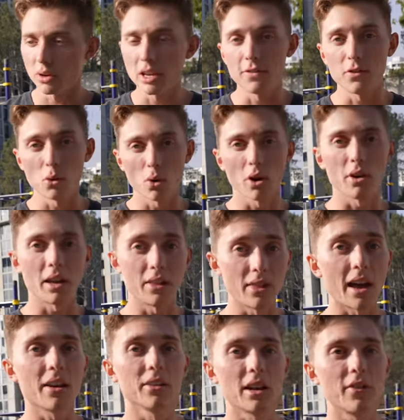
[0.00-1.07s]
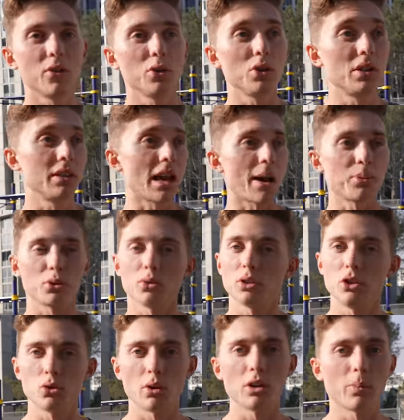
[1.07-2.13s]
if if you are in that level, you can
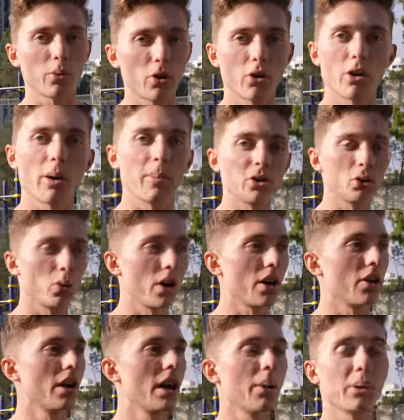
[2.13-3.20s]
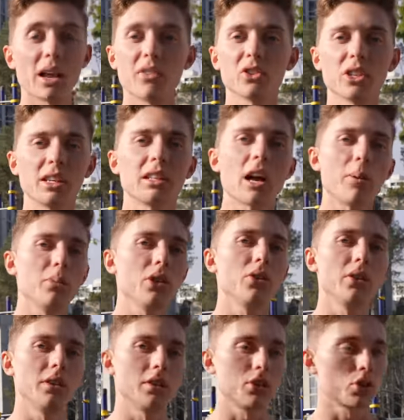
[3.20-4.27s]
absolutely join the program as well. I'm gonna have a link down below
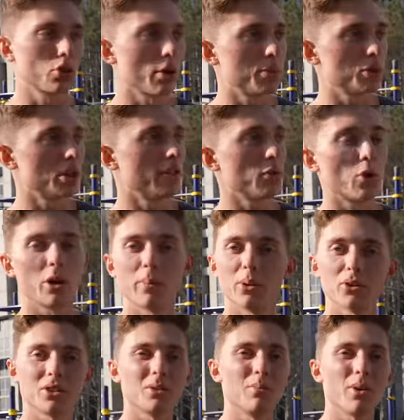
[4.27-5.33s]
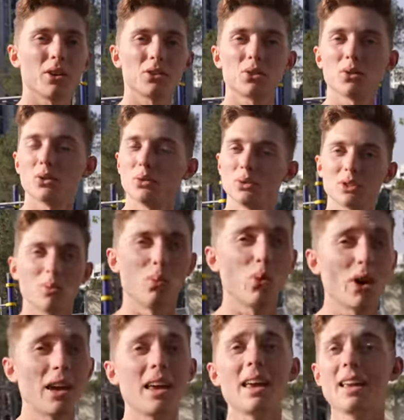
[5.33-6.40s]
in the description if you wanna build some muscle, lose some
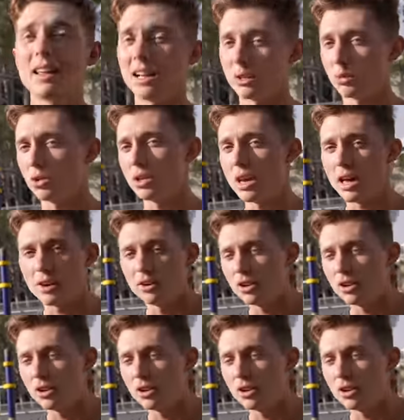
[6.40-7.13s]
weight, that's what you gotta